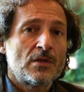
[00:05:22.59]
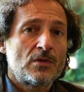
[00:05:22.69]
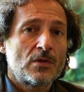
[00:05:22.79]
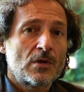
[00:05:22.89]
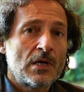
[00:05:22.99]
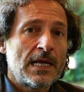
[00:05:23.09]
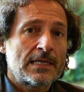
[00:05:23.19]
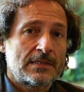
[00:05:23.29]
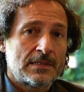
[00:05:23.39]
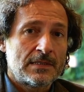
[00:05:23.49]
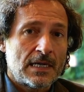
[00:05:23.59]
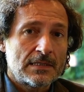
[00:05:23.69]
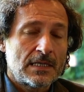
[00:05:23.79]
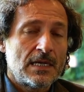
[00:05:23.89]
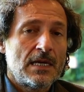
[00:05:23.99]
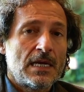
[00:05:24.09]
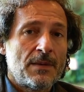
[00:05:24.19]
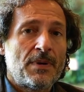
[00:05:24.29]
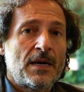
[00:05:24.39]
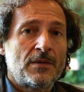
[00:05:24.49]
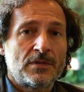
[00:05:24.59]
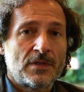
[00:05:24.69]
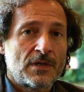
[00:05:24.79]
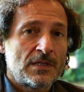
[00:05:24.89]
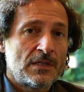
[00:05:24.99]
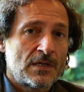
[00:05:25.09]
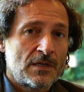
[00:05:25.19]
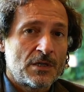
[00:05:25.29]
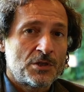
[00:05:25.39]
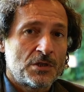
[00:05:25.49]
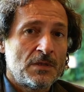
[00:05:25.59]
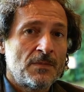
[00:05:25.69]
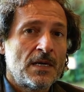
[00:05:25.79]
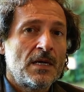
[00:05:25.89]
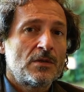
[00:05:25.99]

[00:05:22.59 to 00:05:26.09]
to collect data about hereditary angioedema